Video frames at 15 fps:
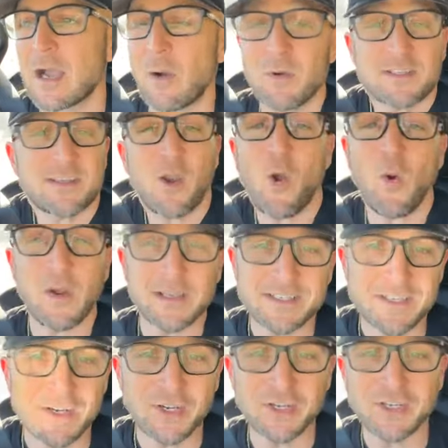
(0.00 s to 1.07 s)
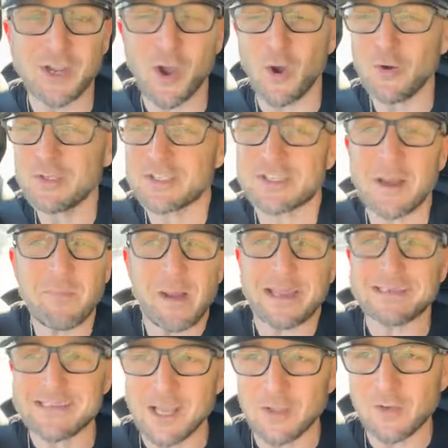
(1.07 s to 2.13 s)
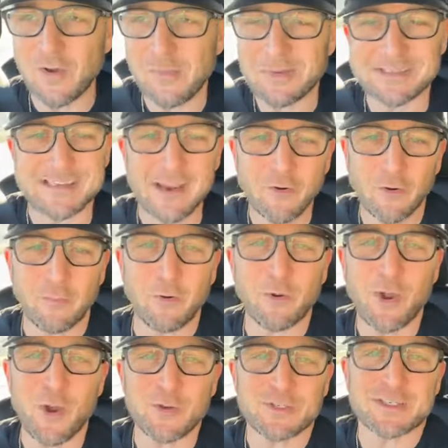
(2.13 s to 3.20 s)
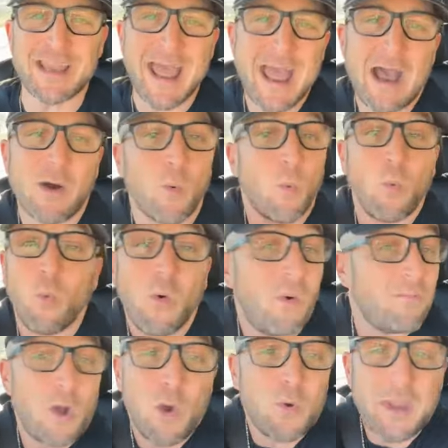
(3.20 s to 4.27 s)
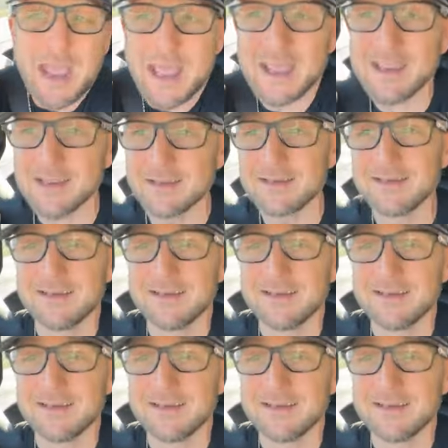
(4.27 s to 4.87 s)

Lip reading: wasn't always a good coach. Some might tell you I'm a terrible coach now. Well, okay.